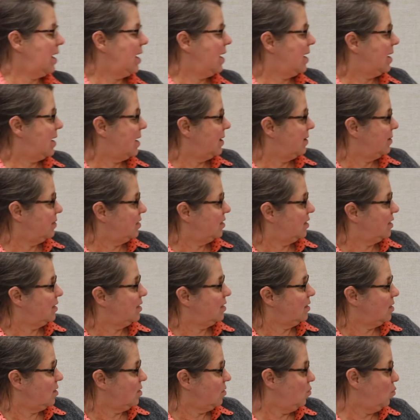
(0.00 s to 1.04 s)
Uh,
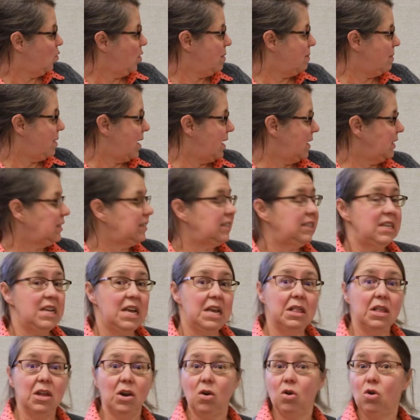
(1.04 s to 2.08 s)
then we might
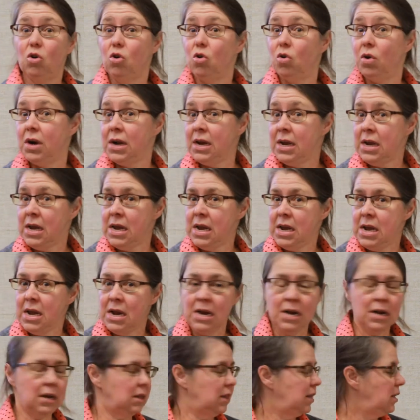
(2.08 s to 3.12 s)
see a little
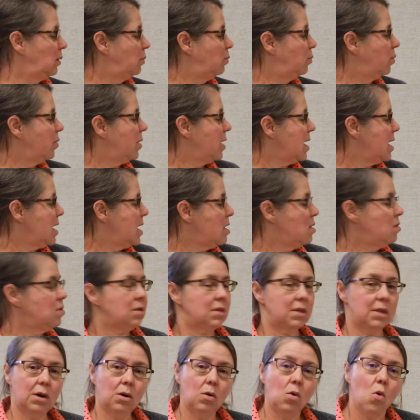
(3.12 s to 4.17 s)
green, a little brown, a
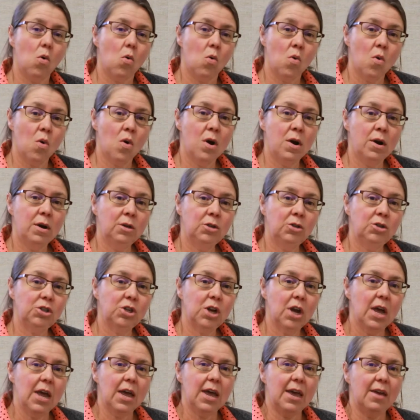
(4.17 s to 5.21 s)
little orange.
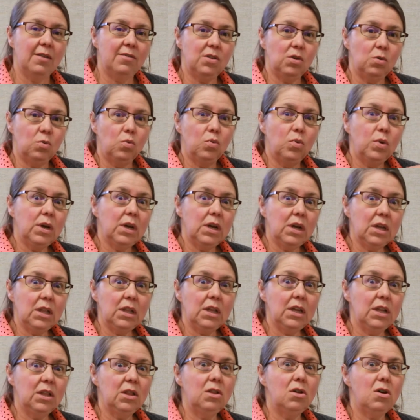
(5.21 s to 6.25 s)
If you
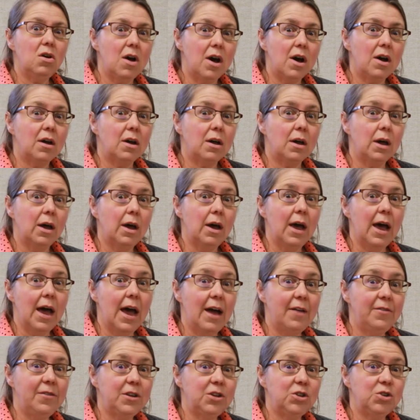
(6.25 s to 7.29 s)
really look
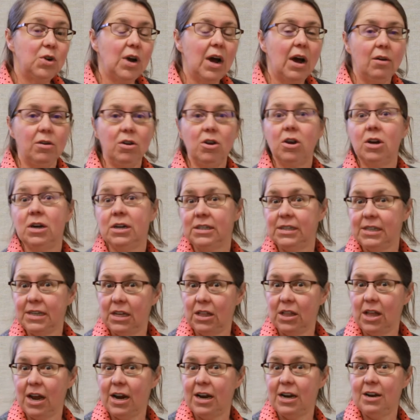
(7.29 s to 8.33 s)
at the trout, you're going to see
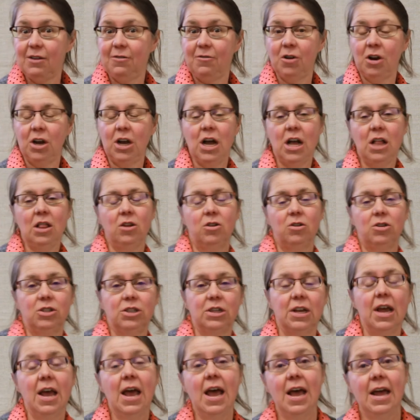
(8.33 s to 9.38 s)
a lot of different colors.